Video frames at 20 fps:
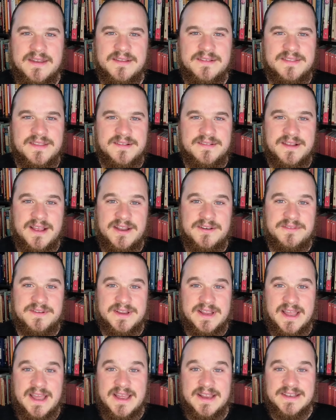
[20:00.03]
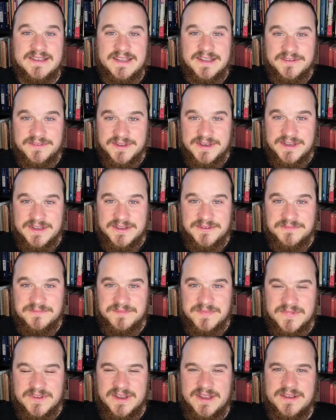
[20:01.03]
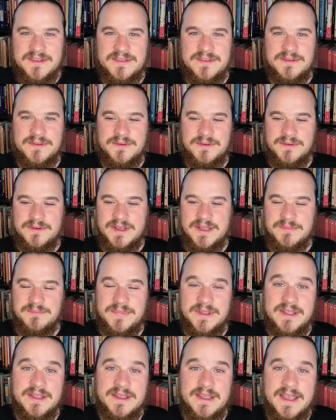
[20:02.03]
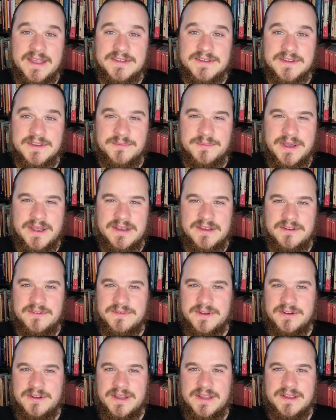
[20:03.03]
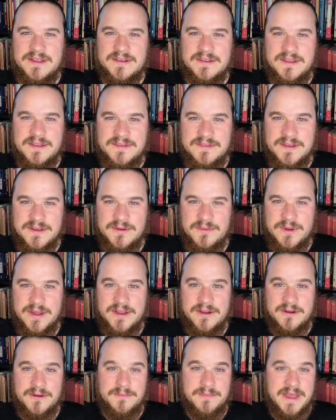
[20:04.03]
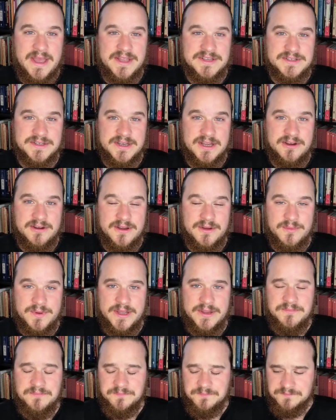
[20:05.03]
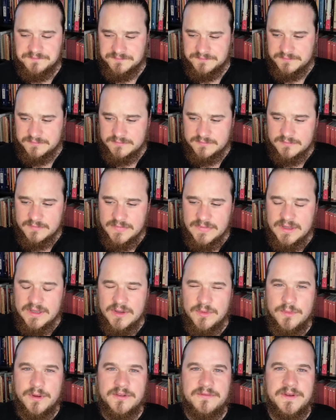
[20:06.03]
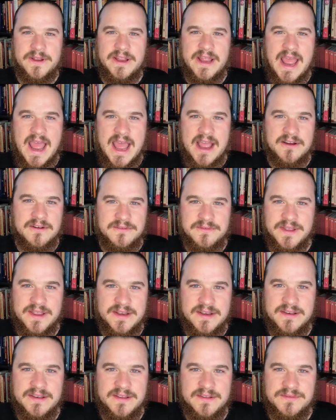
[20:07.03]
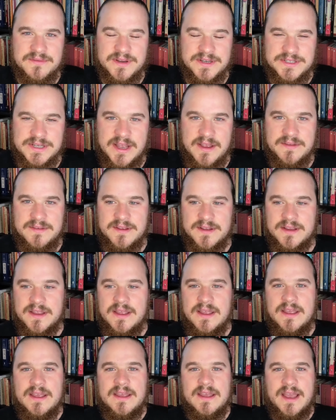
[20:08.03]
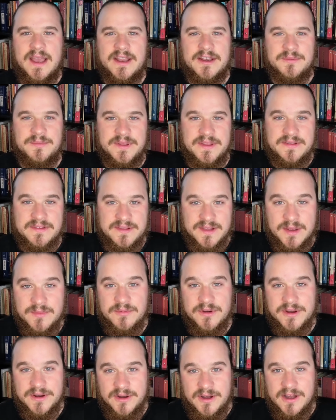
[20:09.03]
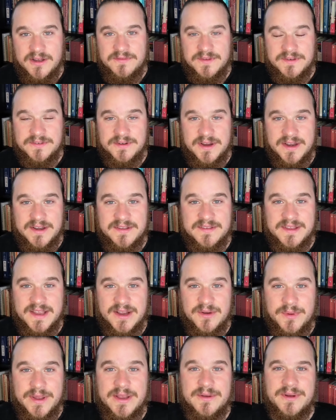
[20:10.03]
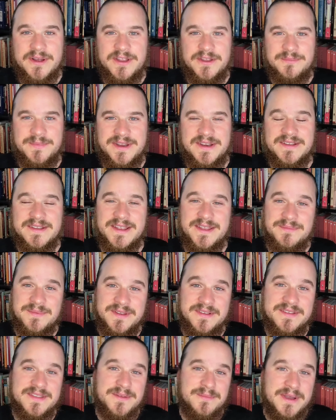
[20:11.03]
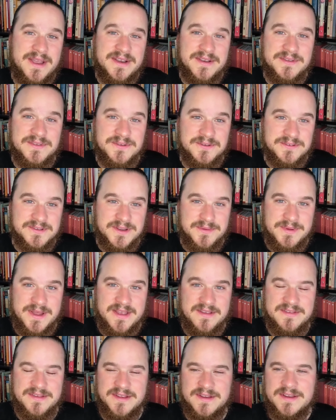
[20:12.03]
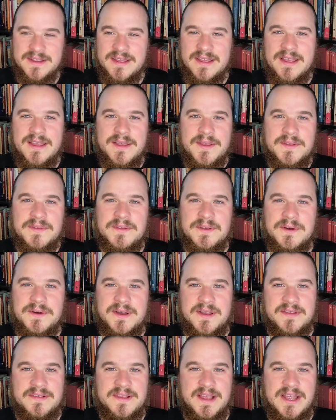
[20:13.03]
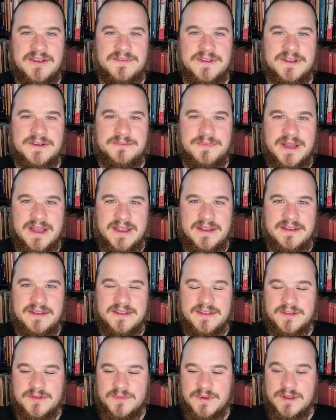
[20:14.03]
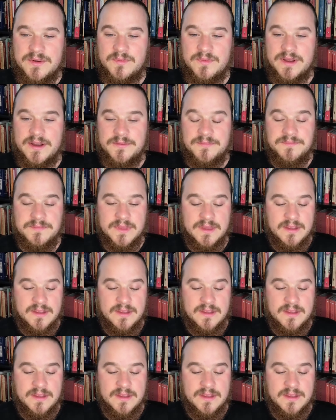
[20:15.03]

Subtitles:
is the sattvic activity. Right, to be engaging the mind in a very egotistic way or imaginary way, where it's very aggravated, is rajasic. And to be slumbering off and trying to stay awake while you meditate means the mind is too tamasic. So a sattvic mind is one where